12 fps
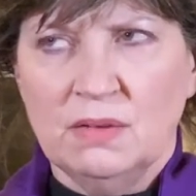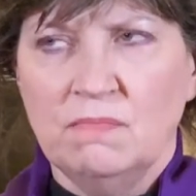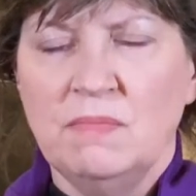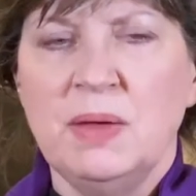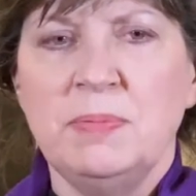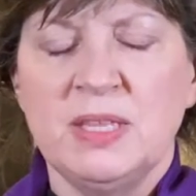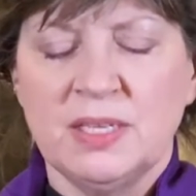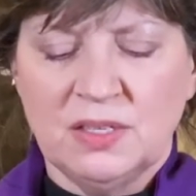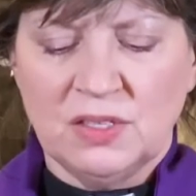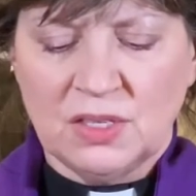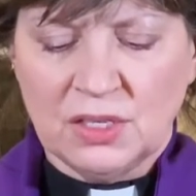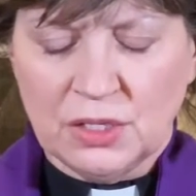Maybe
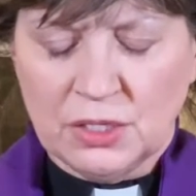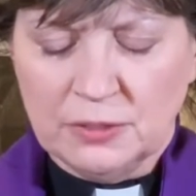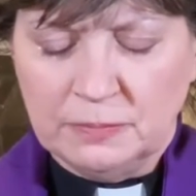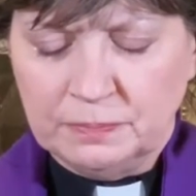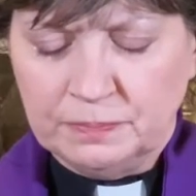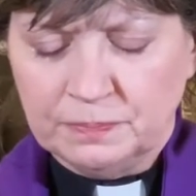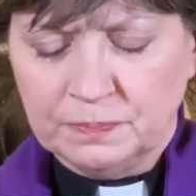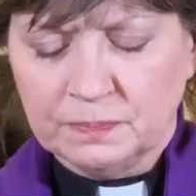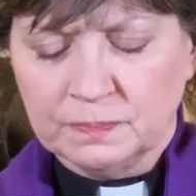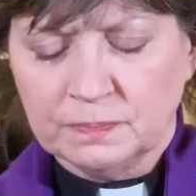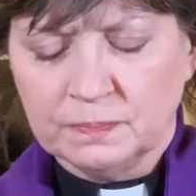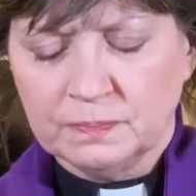this year,
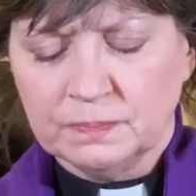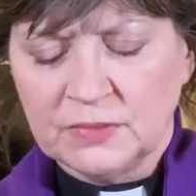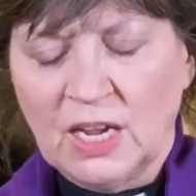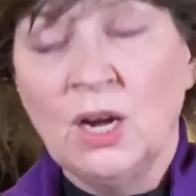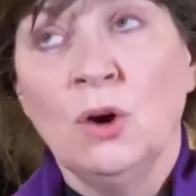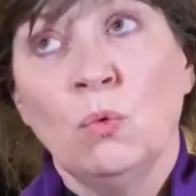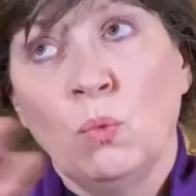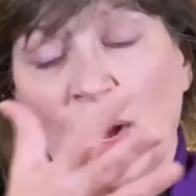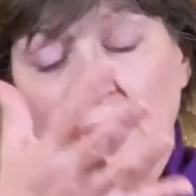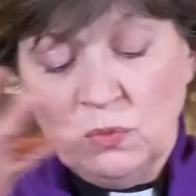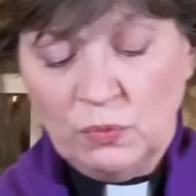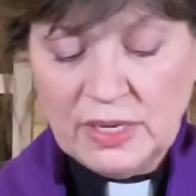when